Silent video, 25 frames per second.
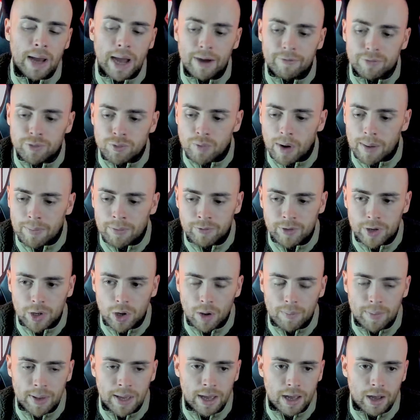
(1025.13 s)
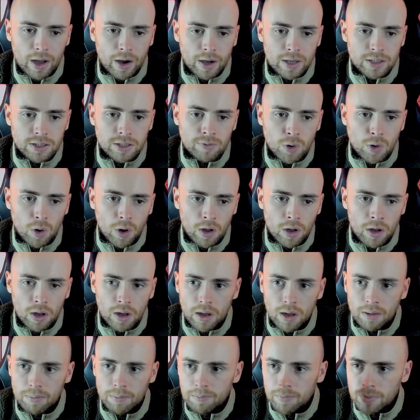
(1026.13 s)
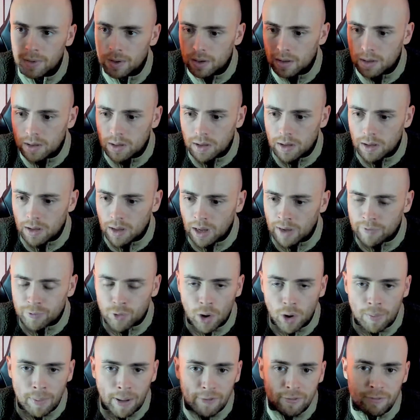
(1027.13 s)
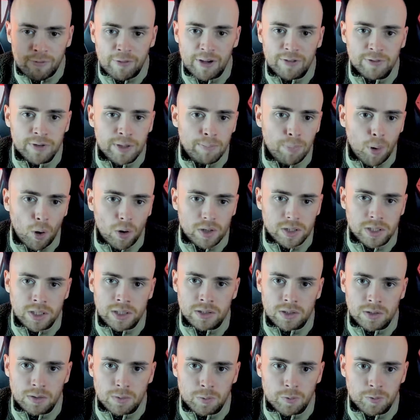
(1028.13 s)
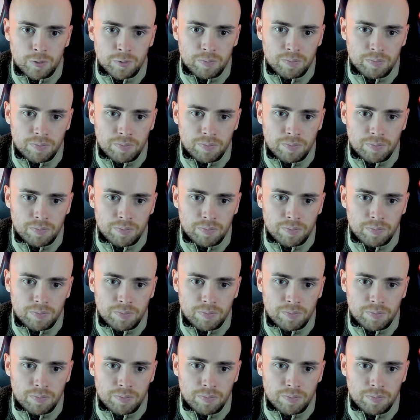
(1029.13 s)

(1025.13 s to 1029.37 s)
have to wrap the video up here, guys. I've got about 50 boxes of